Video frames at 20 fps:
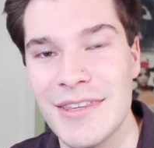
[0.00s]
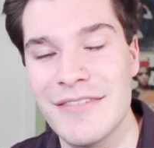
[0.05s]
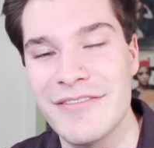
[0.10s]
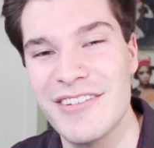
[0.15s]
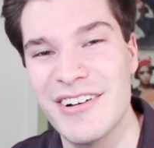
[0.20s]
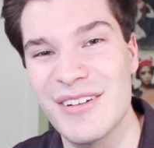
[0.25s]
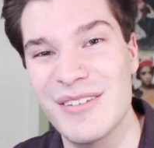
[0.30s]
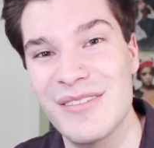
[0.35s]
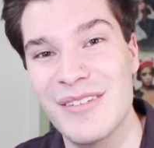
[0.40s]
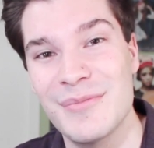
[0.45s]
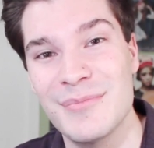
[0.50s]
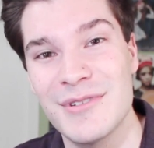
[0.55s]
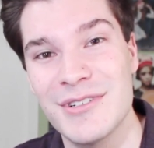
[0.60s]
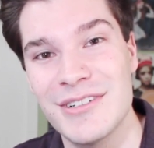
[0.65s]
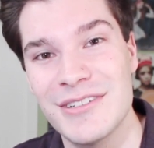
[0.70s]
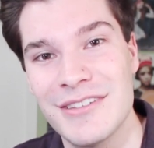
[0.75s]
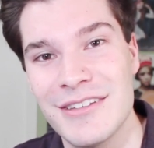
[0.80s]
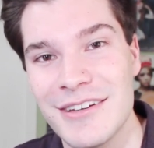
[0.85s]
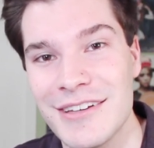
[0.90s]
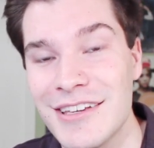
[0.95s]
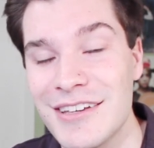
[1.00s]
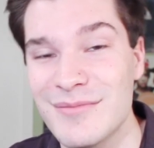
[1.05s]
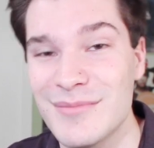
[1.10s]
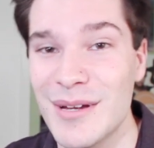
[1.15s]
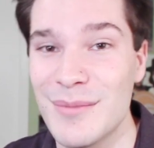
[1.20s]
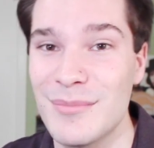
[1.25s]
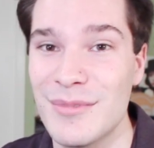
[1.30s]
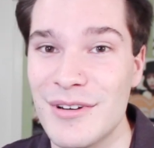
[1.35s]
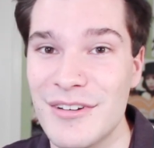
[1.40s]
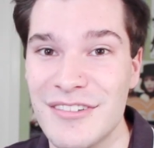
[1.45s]
They've got some good-looking
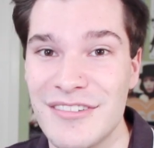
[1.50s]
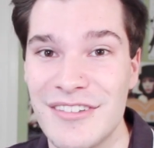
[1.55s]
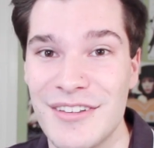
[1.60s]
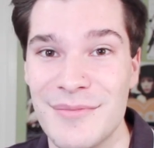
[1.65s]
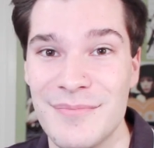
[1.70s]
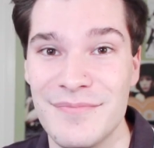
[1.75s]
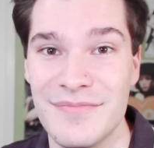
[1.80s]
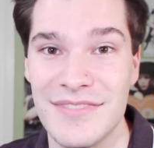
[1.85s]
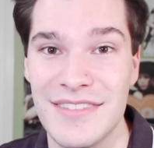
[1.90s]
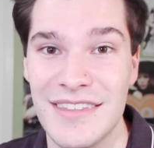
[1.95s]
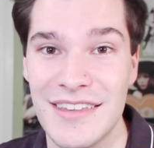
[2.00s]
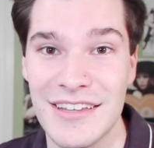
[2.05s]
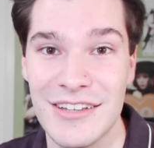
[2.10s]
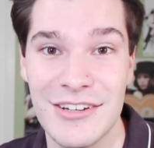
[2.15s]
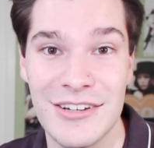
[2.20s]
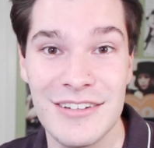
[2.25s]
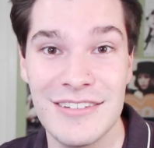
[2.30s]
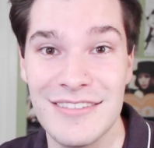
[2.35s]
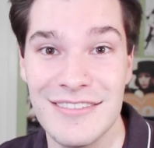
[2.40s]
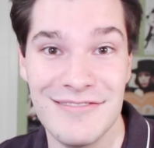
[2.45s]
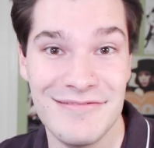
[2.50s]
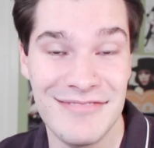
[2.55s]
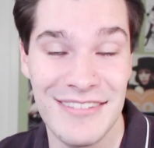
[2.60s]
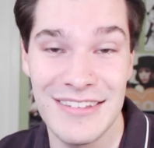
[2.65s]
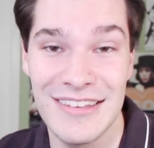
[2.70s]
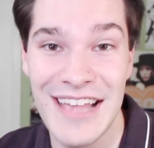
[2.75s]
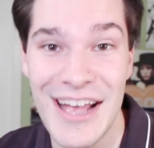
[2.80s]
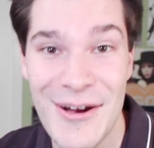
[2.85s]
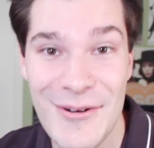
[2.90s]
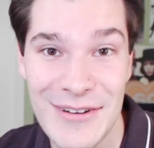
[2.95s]
members, some
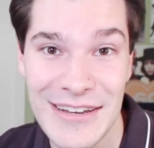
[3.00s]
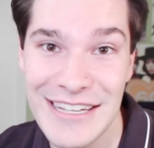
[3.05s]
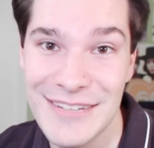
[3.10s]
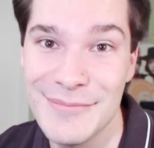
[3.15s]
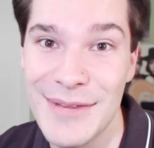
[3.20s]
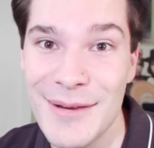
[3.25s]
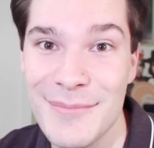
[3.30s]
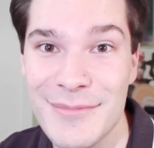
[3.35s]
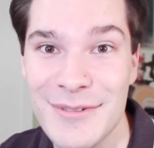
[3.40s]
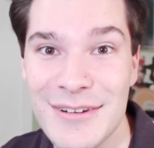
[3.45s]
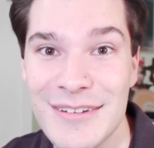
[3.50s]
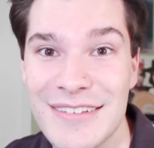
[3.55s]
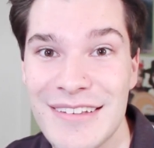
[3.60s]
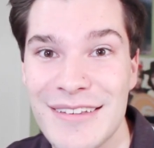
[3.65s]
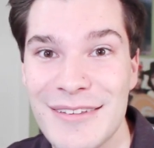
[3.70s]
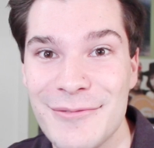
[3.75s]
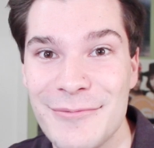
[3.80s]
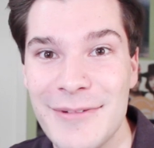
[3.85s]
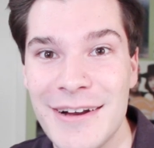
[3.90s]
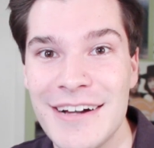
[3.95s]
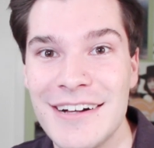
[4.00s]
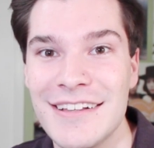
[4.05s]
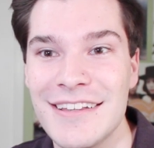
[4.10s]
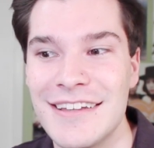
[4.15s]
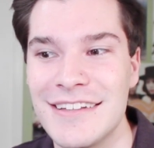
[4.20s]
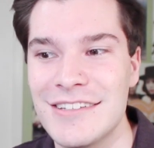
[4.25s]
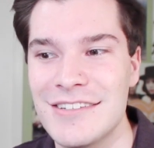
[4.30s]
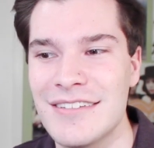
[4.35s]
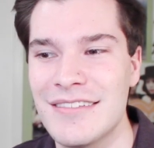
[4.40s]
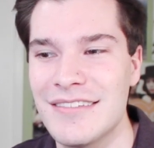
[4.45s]
good-sounding members as well,
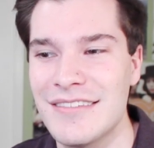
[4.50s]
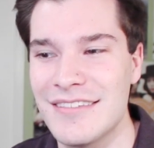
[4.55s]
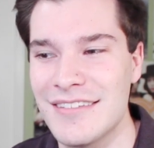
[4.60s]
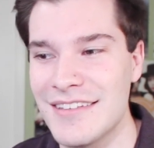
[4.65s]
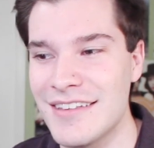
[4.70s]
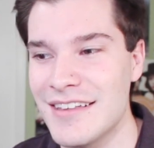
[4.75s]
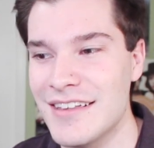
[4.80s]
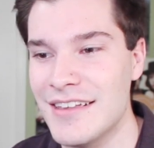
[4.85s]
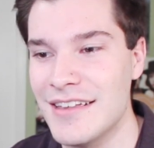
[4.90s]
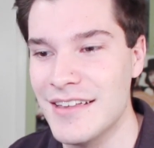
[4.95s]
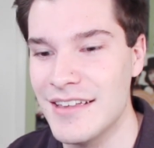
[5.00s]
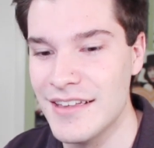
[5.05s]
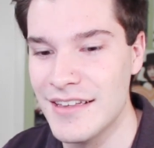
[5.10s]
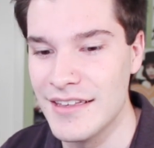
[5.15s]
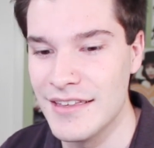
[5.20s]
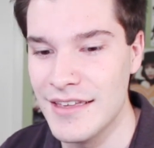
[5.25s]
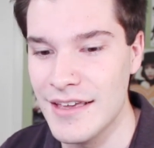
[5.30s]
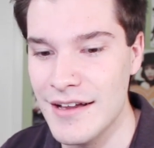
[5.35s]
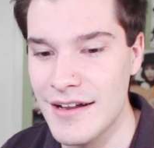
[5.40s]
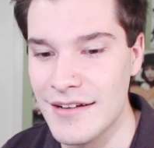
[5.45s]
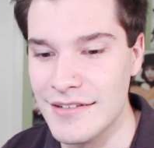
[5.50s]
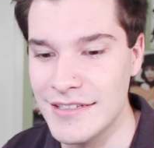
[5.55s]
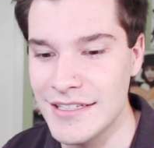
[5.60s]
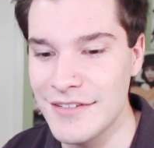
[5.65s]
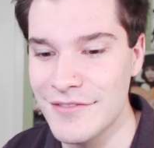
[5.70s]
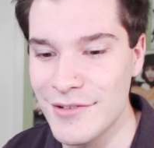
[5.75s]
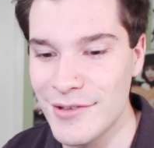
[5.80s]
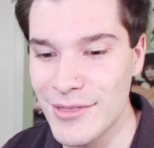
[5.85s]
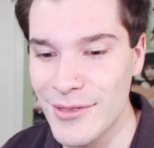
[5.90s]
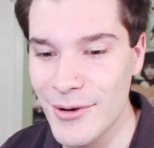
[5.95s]
and just, Yeah,
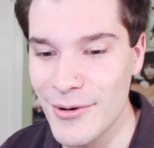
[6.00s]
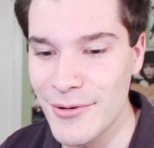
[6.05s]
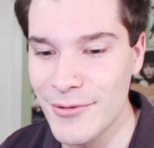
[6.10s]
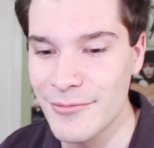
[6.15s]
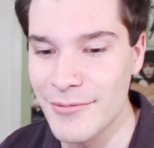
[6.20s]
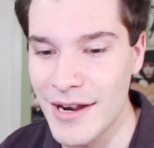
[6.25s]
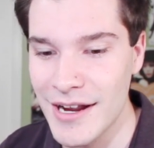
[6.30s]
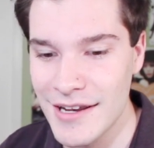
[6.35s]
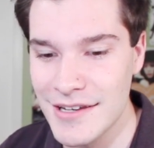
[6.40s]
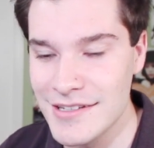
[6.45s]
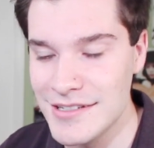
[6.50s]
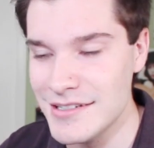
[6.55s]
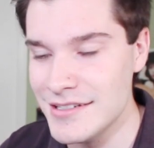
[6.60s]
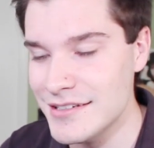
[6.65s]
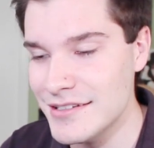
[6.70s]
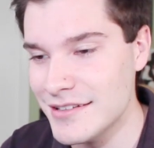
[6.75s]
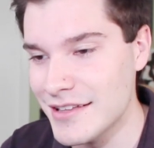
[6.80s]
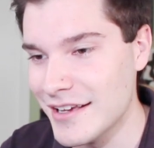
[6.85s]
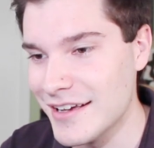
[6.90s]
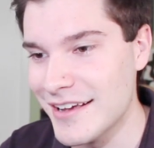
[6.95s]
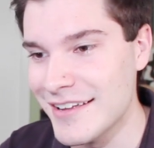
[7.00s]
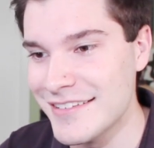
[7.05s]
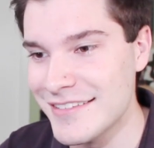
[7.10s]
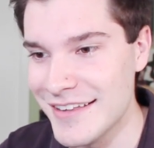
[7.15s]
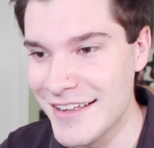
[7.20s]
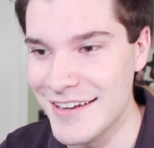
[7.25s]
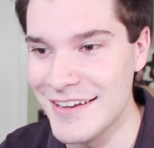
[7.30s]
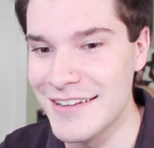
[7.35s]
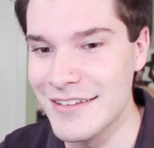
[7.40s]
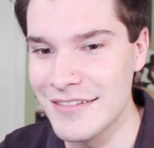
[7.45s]
even though YG, like I
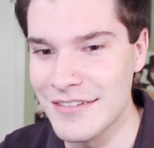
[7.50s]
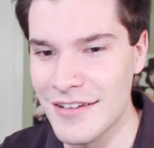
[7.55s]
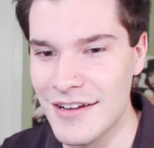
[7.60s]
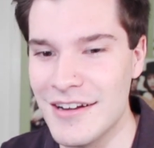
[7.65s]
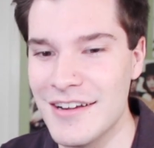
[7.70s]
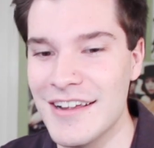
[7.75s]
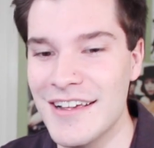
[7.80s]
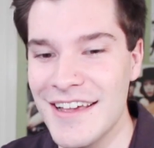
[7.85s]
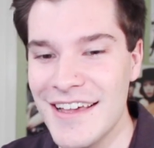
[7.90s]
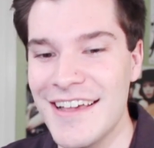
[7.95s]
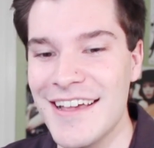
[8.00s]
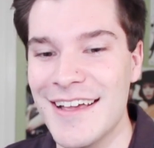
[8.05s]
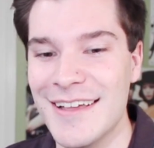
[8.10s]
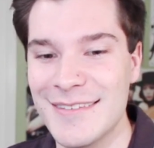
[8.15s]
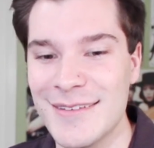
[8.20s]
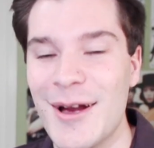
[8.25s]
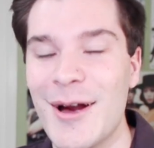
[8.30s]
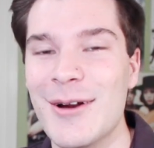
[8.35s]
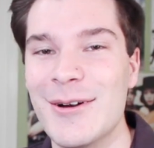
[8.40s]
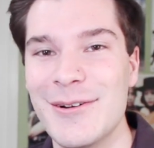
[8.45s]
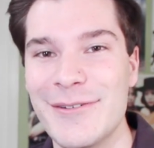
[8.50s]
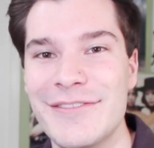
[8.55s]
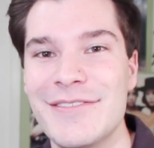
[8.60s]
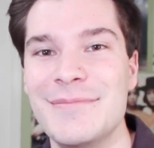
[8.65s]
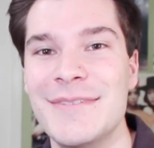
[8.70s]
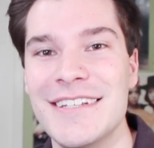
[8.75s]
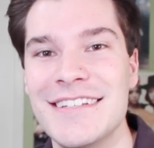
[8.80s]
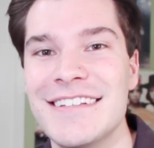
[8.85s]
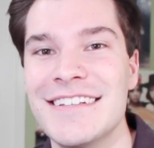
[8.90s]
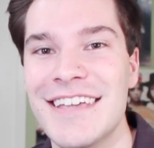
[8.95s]
said, is not, it's harder for
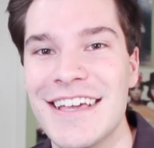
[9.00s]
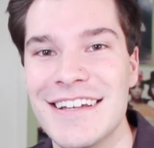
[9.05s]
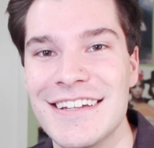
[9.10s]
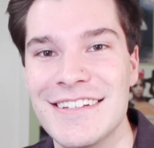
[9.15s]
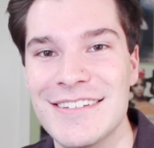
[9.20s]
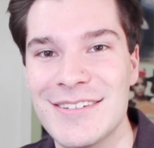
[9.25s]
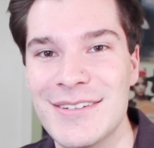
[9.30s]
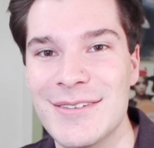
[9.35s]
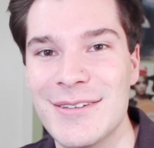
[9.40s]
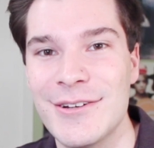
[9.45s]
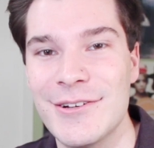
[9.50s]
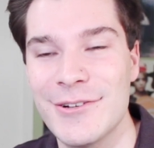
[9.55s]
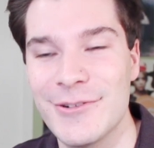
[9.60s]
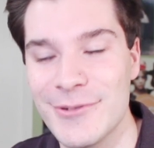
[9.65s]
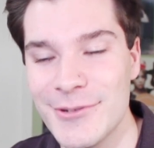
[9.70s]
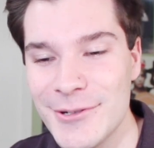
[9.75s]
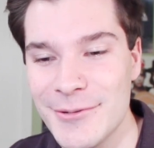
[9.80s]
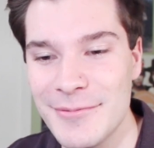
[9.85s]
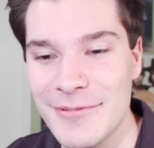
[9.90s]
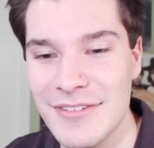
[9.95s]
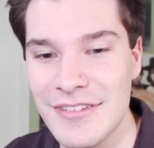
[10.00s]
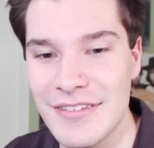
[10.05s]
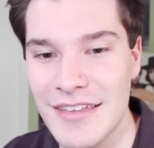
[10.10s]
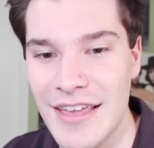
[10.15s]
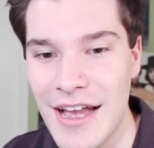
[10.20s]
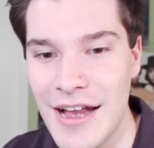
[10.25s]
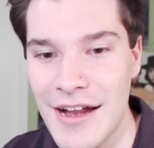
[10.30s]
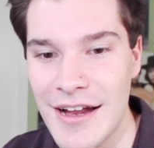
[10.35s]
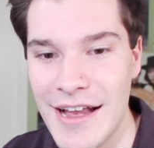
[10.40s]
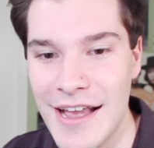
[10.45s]
me to get into their groups,
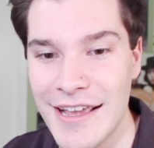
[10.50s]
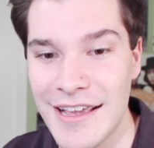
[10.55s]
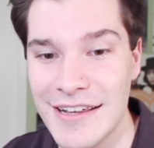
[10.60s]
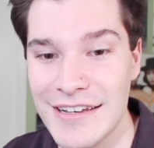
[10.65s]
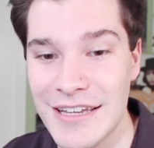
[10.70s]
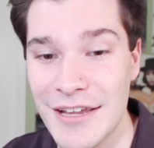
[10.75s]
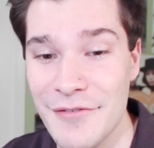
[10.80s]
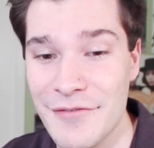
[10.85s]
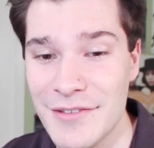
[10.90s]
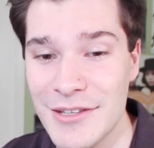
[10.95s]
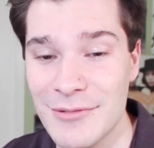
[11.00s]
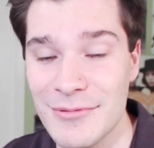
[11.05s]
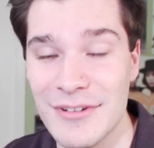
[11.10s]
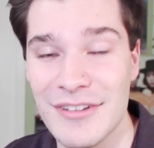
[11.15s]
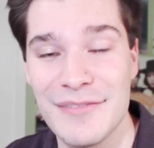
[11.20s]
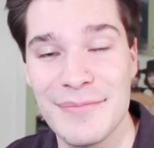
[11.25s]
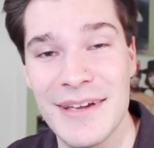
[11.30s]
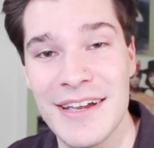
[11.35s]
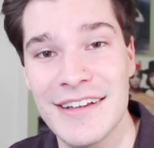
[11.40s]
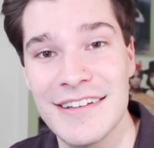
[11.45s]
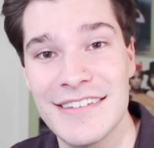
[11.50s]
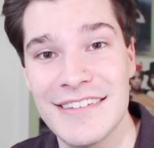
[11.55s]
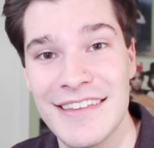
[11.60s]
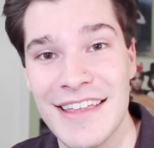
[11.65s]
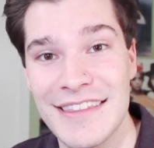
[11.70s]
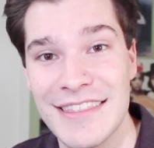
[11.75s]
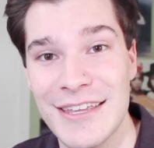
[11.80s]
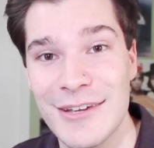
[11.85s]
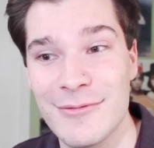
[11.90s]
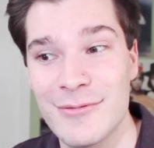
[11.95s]
I can definitely respect
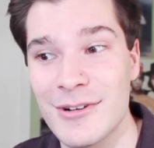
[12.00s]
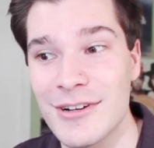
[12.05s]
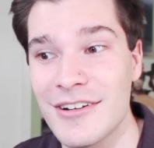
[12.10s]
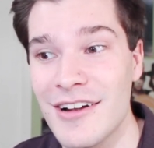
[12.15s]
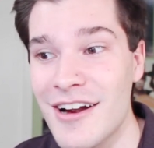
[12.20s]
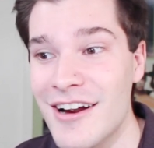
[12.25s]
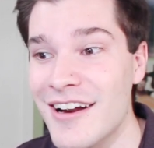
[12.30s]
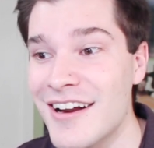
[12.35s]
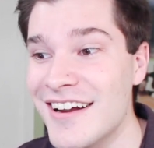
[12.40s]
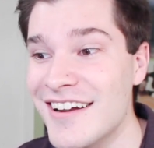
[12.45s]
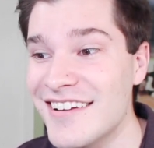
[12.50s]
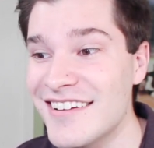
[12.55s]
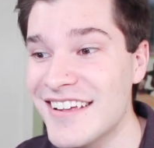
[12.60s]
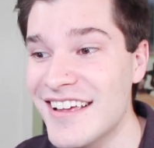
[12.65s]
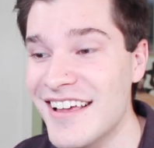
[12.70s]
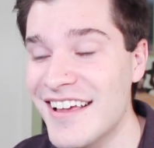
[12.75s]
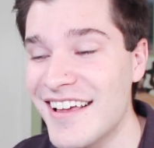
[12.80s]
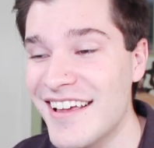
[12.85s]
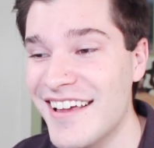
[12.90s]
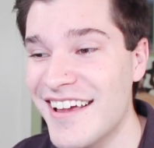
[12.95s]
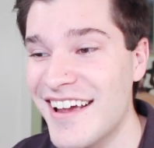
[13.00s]
that they work hard